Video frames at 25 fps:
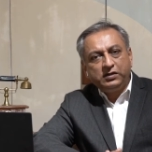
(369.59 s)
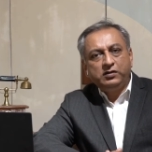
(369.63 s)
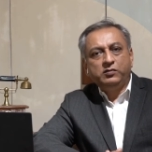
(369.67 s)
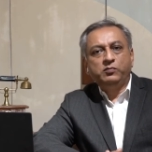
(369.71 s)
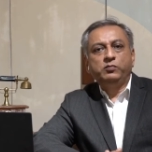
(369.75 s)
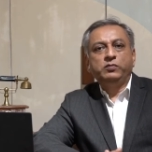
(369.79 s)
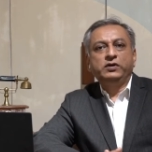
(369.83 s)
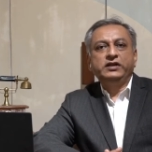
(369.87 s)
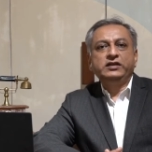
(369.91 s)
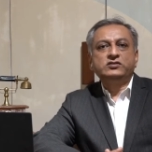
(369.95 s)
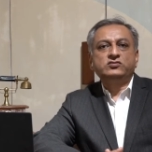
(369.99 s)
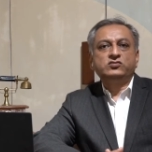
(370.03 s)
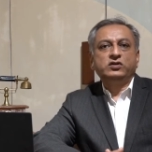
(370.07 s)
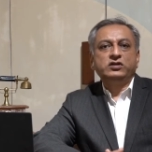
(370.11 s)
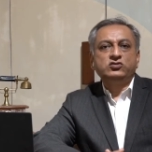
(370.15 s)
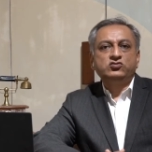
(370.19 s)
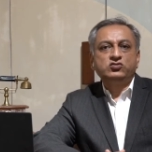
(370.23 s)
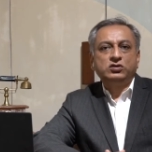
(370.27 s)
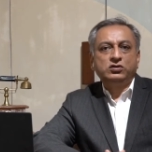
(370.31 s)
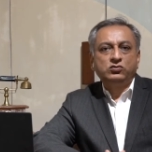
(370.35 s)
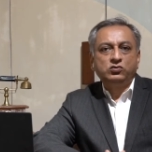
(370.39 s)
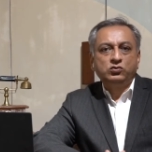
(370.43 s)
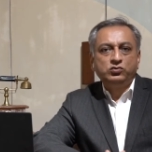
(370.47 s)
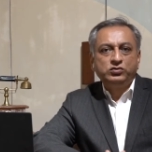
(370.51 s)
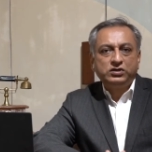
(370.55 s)
please reach
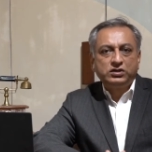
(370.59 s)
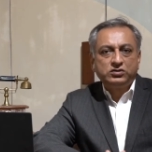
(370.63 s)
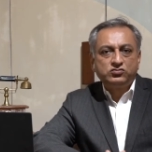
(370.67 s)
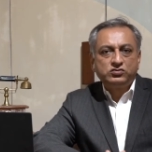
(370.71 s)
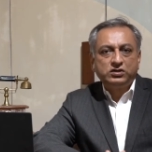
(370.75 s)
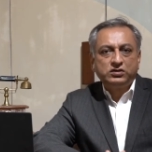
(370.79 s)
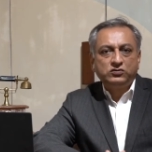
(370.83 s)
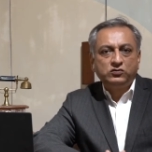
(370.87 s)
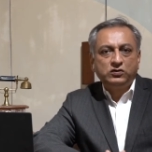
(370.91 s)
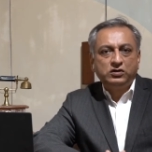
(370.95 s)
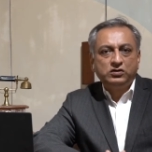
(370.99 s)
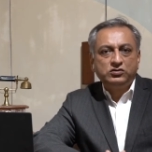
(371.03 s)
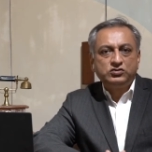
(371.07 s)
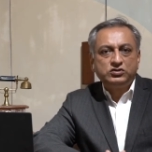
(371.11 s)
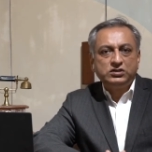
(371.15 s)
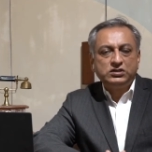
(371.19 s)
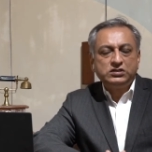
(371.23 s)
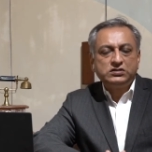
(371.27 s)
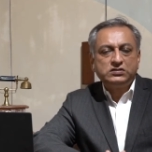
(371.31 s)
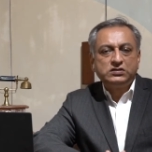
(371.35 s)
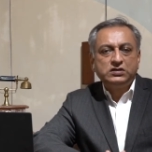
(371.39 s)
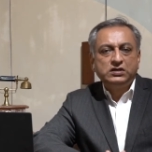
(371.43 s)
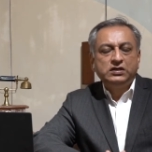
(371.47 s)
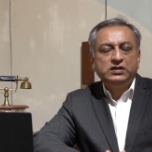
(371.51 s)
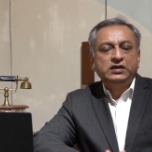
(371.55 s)
out to YASH
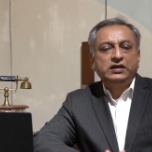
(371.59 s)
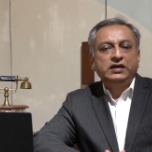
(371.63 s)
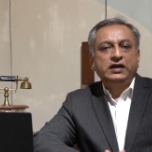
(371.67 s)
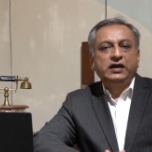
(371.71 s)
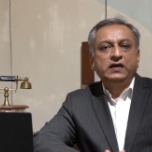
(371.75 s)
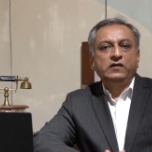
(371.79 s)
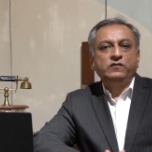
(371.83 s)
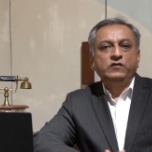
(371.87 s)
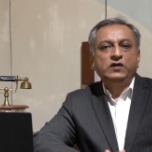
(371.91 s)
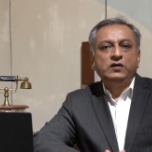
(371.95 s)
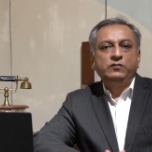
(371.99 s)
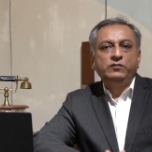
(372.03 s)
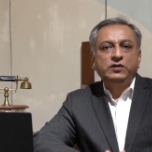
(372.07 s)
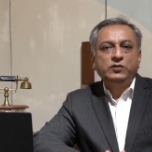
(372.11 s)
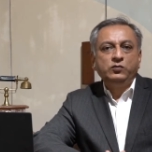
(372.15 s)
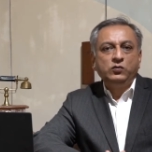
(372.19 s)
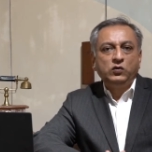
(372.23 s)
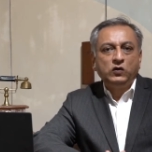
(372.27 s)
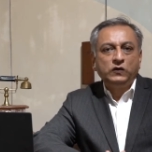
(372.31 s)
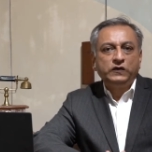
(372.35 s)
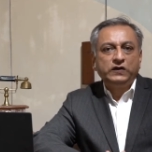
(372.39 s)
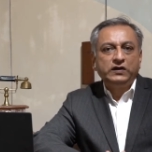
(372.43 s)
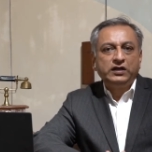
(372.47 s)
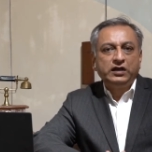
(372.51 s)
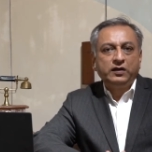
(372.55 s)
Technologies and we'll be more
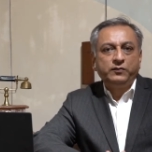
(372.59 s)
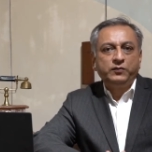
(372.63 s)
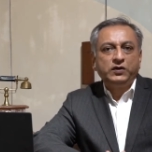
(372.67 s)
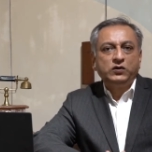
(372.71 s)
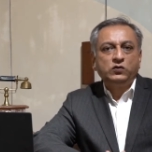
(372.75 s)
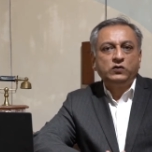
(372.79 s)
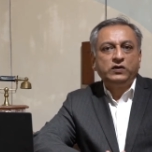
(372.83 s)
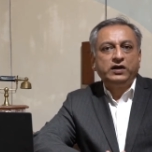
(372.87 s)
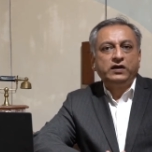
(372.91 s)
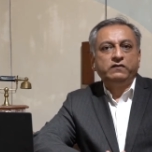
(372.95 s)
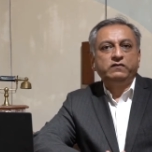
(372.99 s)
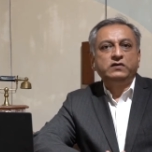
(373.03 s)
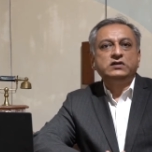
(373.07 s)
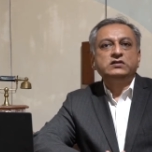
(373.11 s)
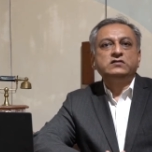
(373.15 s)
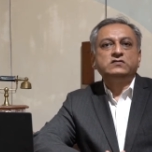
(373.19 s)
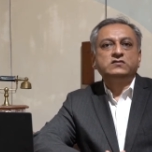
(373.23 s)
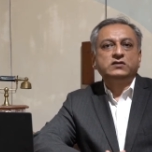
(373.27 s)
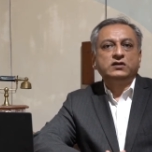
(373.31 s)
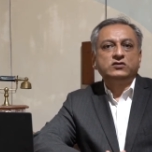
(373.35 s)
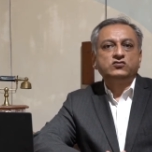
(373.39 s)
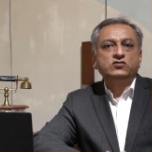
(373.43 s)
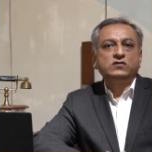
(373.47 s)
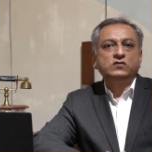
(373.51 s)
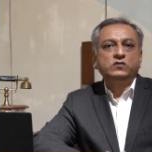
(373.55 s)
than happy to have a
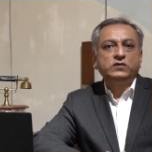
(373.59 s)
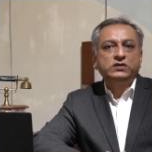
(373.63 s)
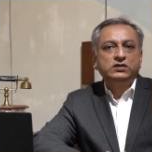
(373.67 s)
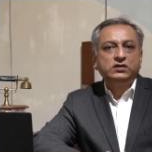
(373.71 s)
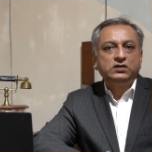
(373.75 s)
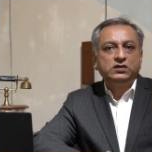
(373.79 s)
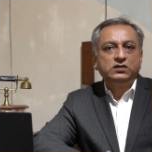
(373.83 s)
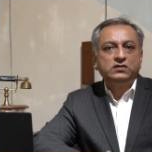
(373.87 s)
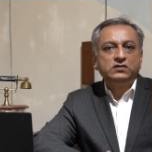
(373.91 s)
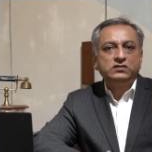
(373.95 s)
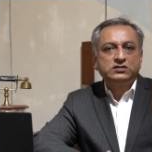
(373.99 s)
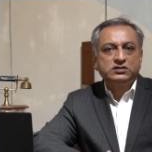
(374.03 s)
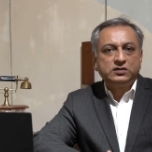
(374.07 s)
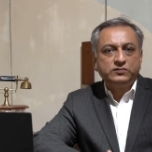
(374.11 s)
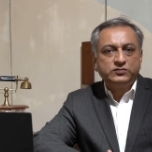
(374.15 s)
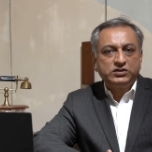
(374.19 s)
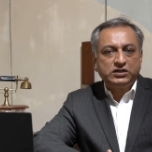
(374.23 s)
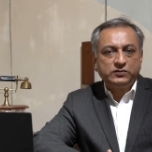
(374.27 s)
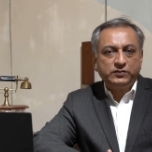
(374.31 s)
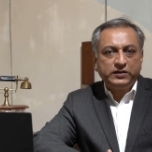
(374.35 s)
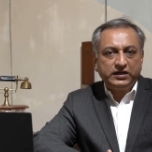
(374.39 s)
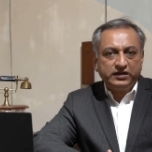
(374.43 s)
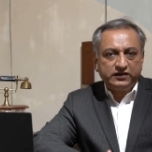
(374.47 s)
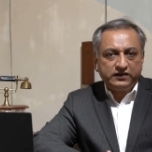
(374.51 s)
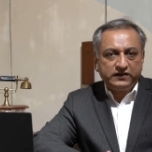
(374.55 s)
session with our subject
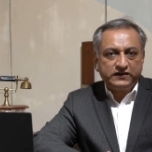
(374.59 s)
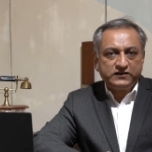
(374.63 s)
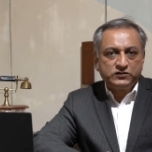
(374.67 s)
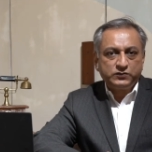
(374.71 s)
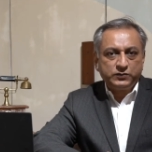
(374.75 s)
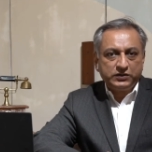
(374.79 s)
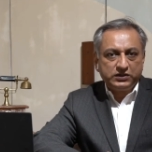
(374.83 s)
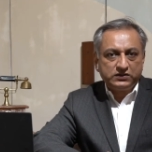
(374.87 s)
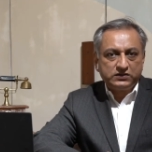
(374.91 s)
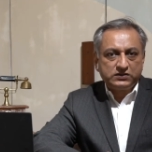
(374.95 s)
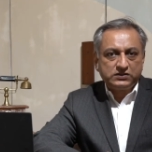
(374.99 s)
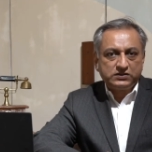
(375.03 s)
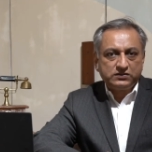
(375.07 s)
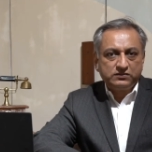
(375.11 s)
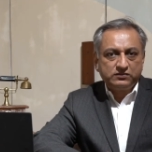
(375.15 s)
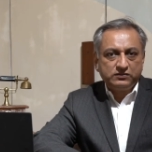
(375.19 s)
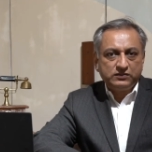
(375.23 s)
matter experts.